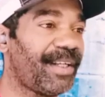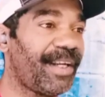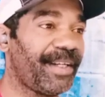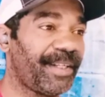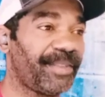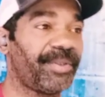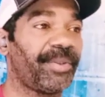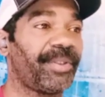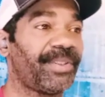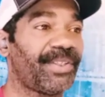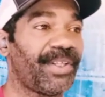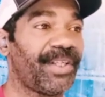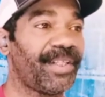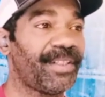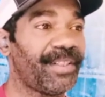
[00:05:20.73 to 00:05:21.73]
I guess you could
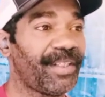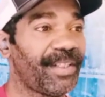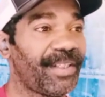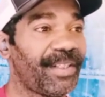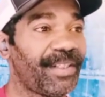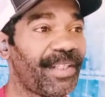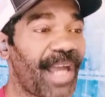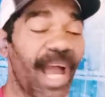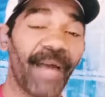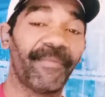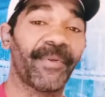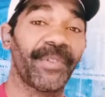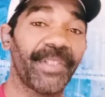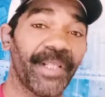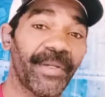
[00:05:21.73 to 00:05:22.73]
say,
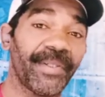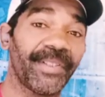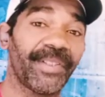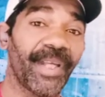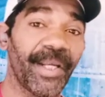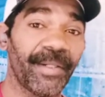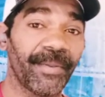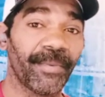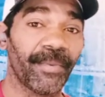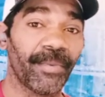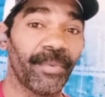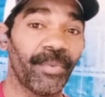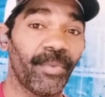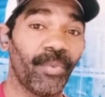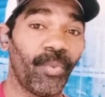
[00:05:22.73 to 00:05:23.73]
adversaries that
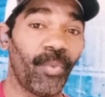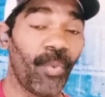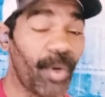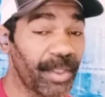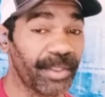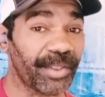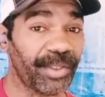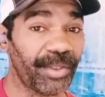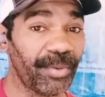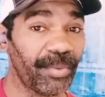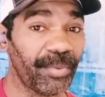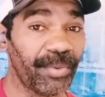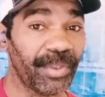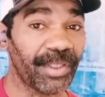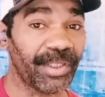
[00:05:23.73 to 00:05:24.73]
want
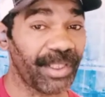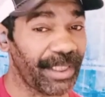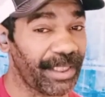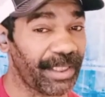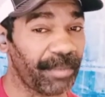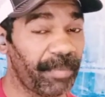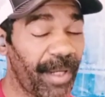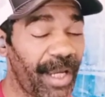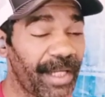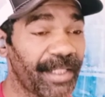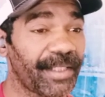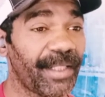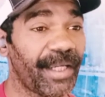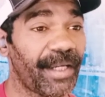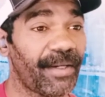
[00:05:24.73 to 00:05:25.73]
to lead the pack
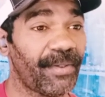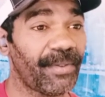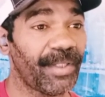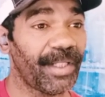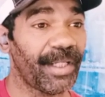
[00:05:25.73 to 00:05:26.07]
now.